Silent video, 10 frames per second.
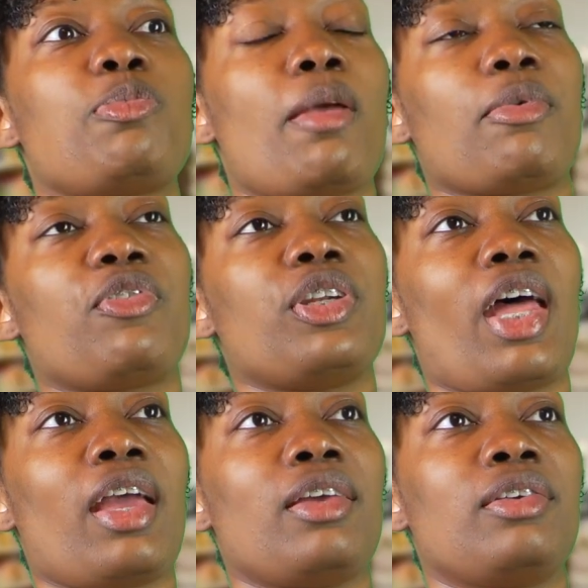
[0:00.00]
paper for
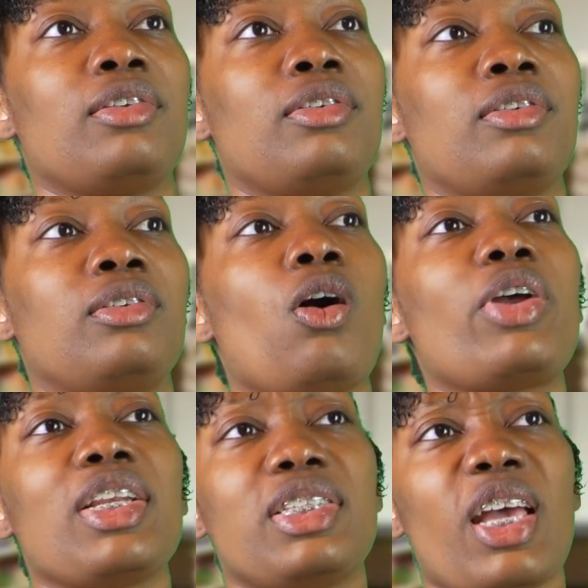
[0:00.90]
today. Go
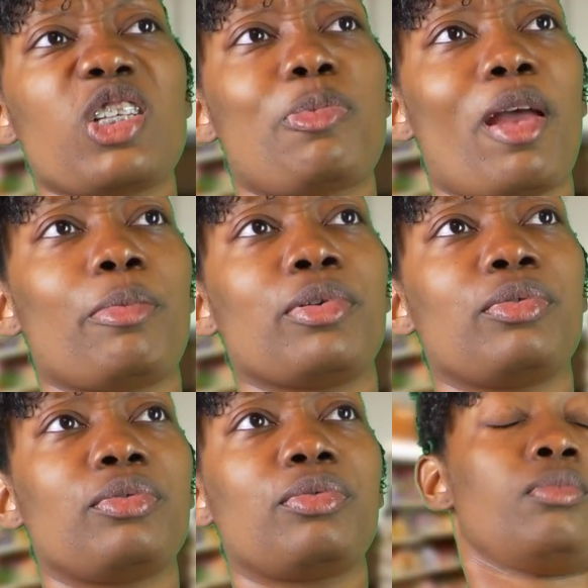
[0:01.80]
get the sales paper.
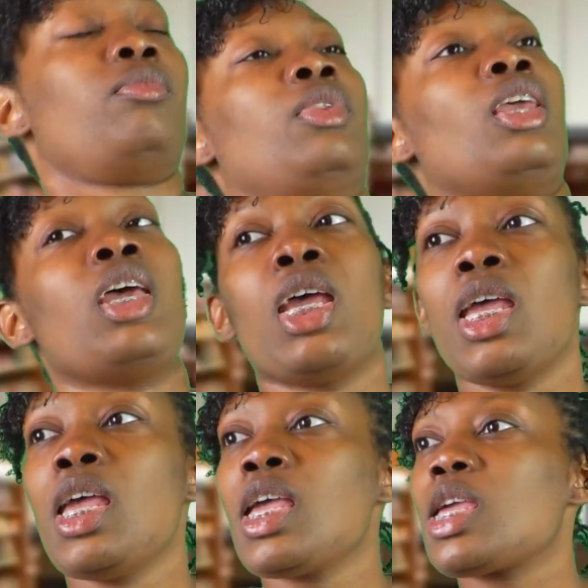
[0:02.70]

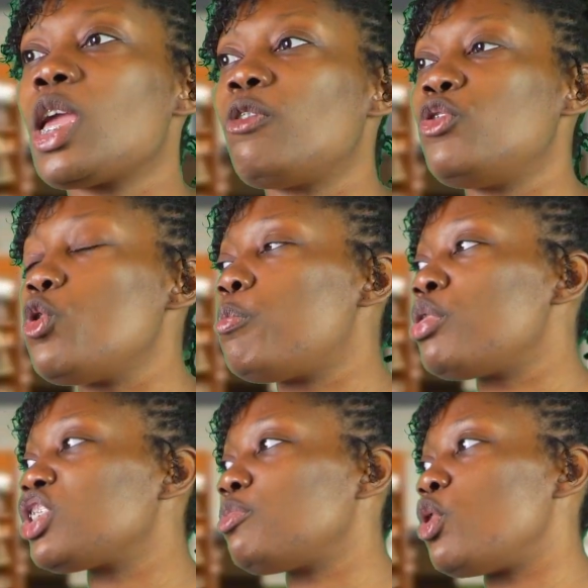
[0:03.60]
If you
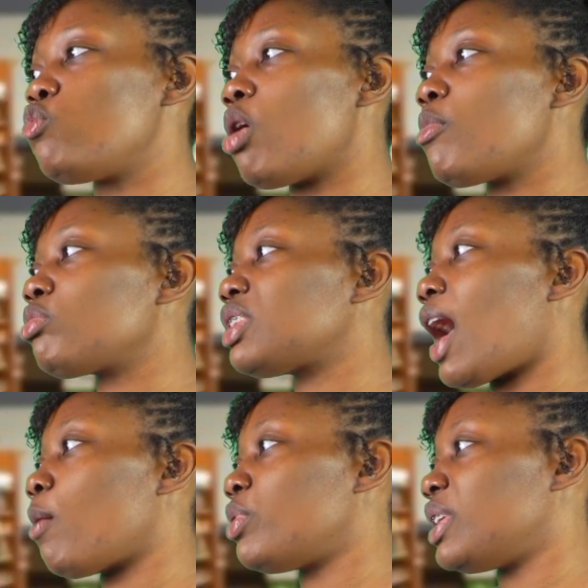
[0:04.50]
push me one more
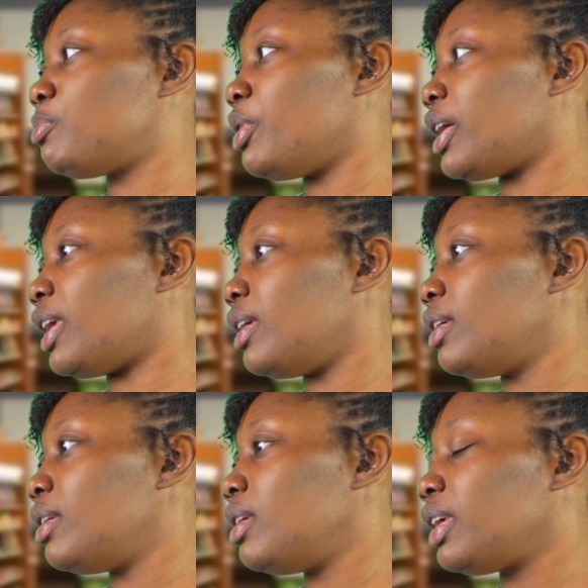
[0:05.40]
time with this buggy,
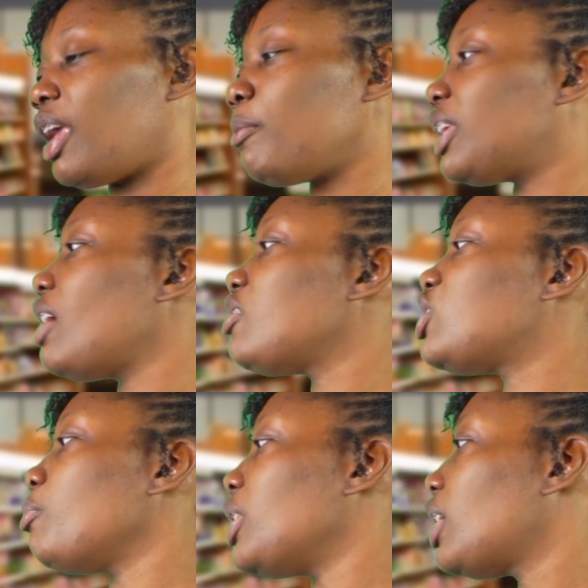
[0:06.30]
Give it
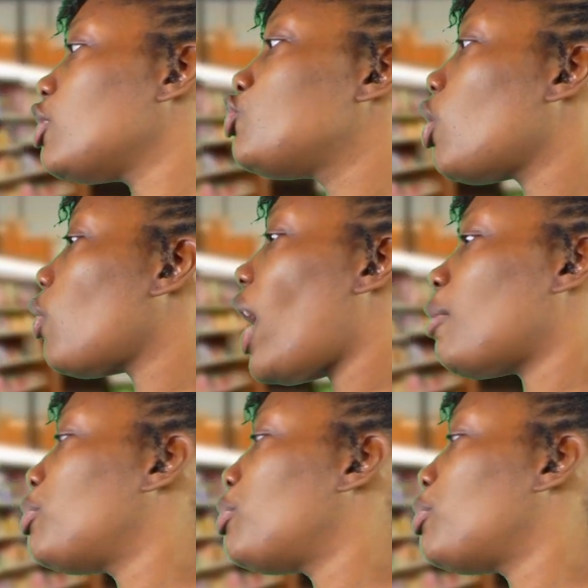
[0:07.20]
to me, because you don't know how to